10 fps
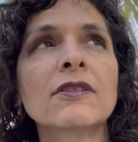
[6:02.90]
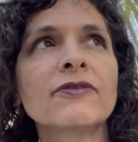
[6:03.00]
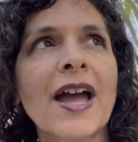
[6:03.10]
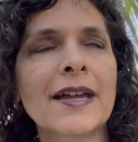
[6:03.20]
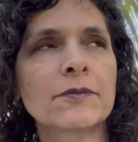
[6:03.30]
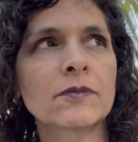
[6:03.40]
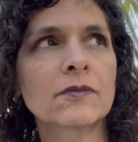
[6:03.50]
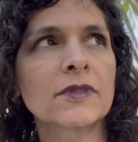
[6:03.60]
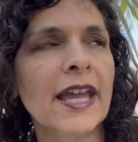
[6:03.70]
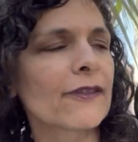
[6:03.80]
vet
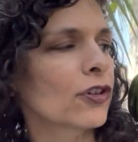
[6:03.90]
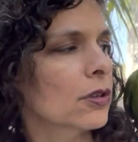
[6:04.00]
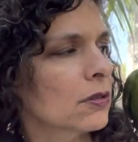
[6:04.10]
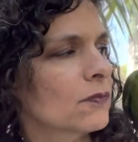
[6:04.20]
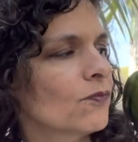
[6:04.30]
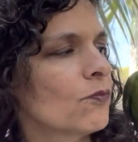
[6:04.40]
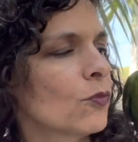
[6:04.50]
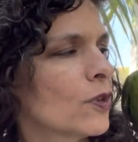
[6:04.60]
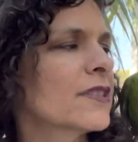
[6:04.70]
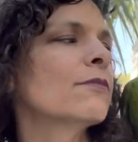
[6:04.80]
gave her,
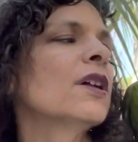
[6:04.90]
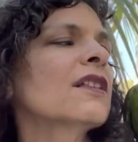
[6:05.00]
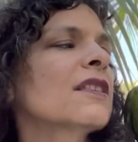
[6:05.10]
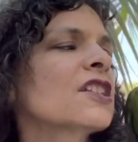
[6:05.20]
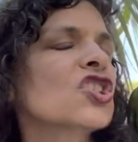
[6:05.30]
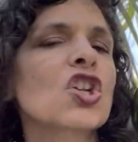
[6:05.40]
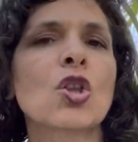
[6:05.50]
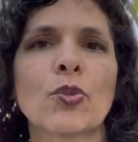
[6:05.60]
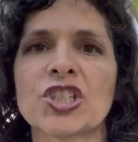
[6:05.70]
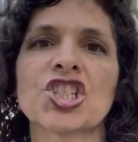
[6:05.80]
was it milk
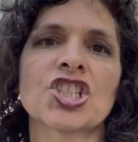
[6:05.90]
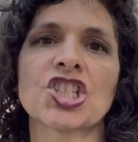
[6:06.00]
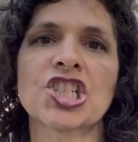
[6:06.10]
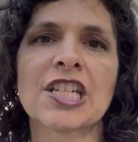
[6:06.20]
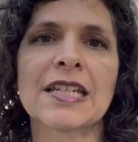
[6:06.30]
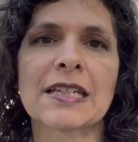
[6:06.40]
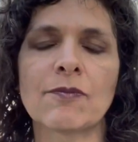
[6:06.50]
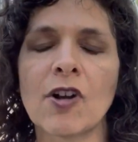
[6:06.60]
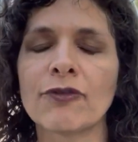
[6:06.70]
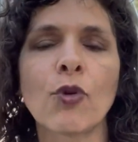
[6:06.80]
thistle, which she
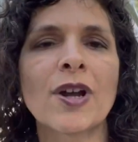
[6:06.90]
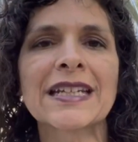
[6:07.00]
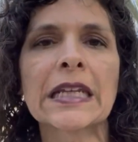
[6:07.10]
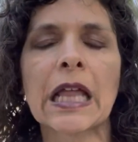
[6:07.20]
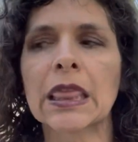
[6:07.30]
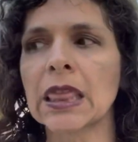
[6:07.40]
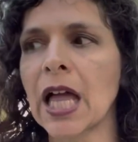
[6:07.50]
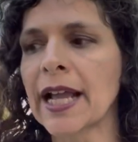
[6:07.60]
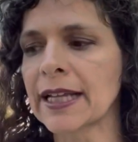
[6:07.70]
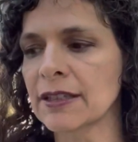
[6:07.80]
avoided
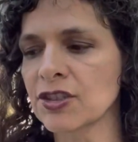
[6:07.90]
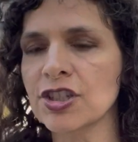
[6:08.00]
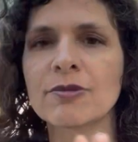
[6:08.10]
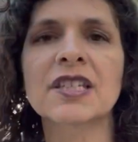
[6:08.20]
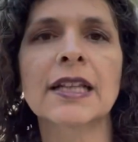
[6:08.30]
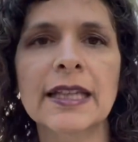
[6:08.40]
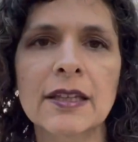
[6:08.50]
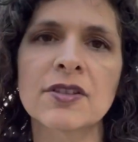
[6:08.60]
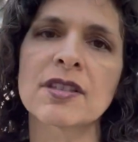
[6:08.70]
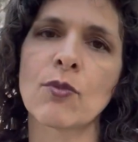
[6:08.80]
like she was going to
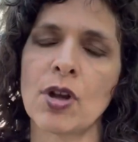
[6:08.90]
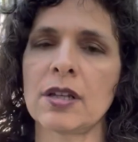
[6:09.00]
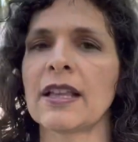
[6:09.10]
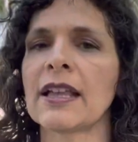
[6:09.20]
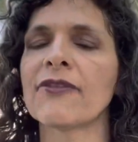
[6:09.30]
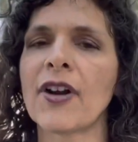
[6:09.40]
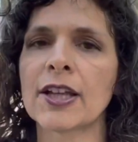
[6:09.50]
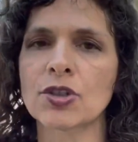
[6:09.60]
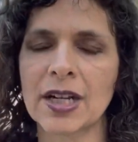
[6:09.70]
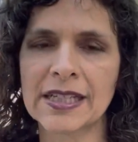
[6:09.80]
kill someone if I
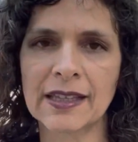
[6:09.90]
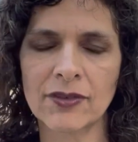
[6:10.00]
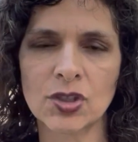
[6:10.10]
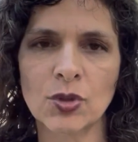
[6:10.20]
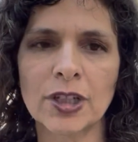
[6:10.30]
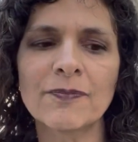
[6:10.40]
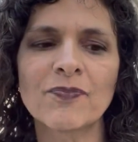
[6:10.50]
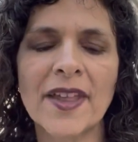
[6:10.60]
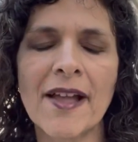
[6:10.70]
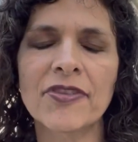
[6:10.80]
tried to give it to her,
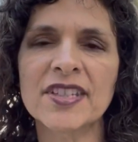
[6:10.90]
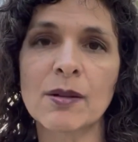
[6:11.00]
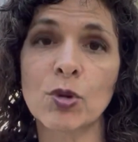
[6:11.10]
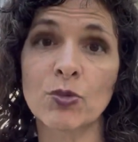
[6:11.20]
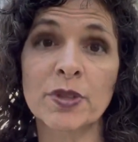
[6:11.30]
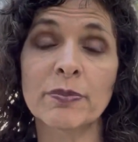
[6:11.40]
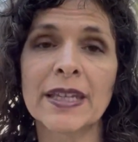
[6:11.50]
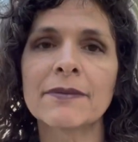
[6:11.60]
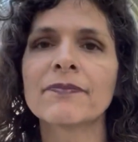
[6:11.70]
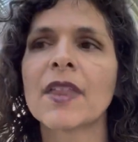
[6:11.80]
and the someone was me.